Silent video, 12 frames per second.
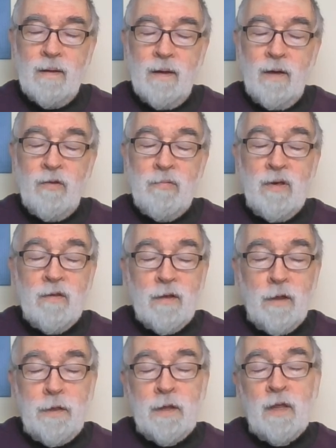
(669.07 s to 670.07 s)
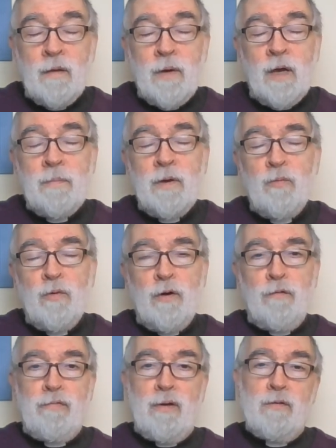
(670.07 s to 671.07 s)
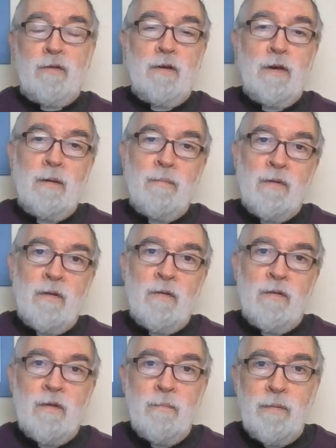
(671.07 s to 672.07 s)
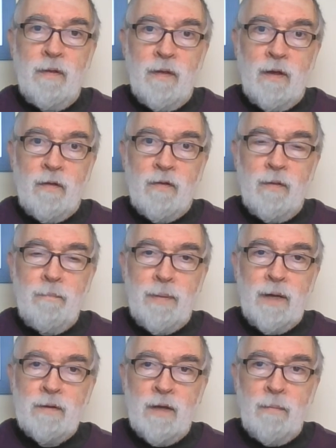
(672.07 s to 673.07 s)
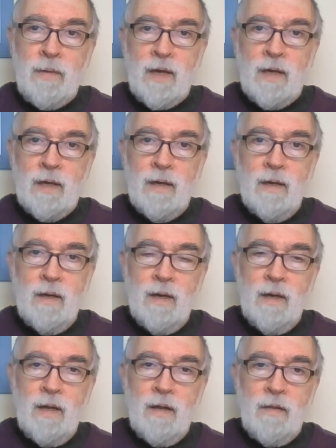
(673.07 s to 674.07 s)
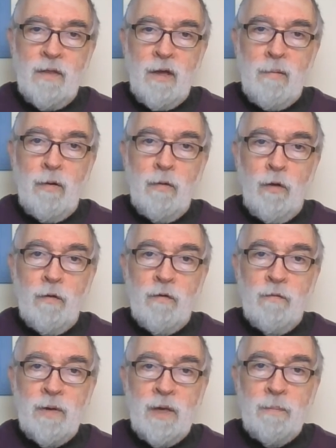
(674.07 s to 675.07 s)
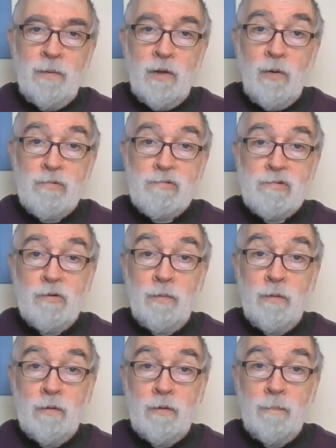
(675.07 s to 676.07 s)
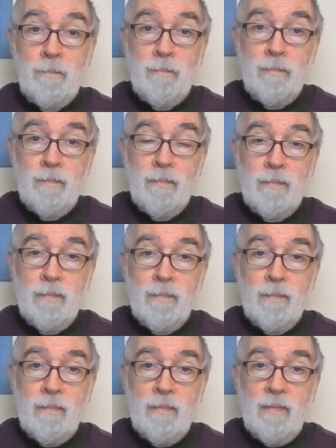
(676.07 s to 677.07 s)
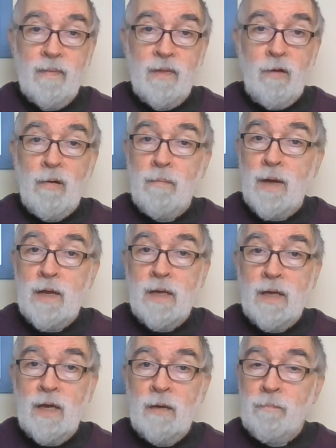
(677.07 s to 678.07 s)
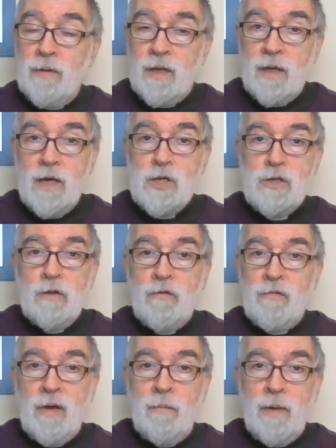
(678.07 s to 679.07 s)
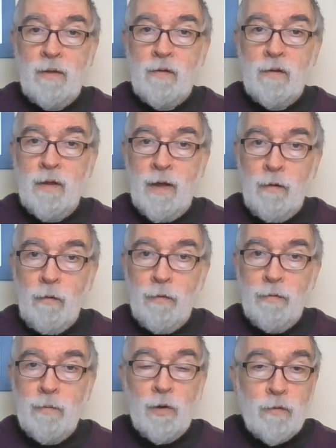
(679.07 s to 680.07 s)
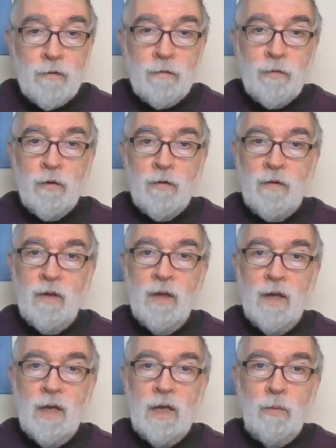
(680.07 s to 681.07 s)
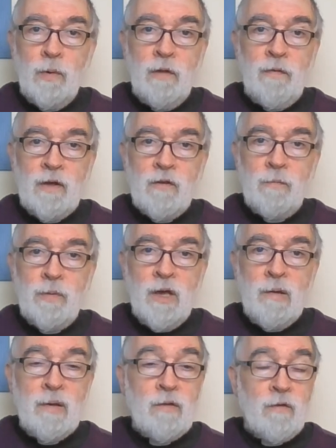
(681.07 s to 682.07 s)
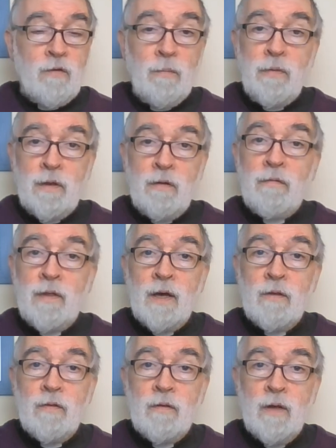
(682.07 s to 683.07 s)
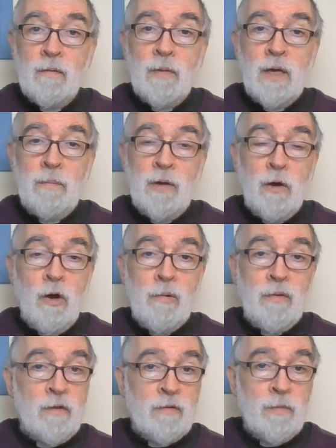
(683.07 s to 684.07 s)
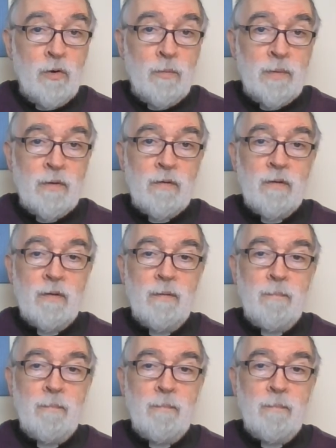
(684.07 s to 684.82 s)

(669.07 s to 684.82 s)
And the reason I think that might be a word for our times is simply this. In pandemic, there are lots of people who are troubled. There are many implications for our mental health. Most of us will have experienced something of that, and maybe are at this moment.